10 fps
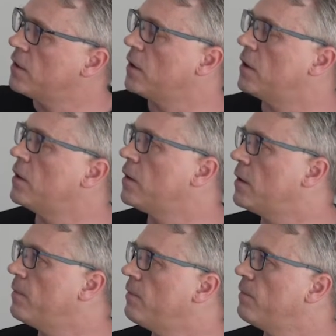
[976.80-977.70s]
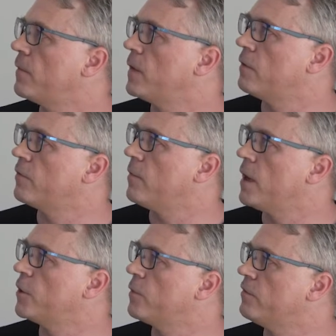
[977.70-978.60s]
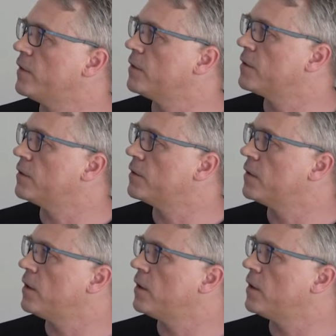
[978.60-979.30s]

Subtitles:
of the man who invented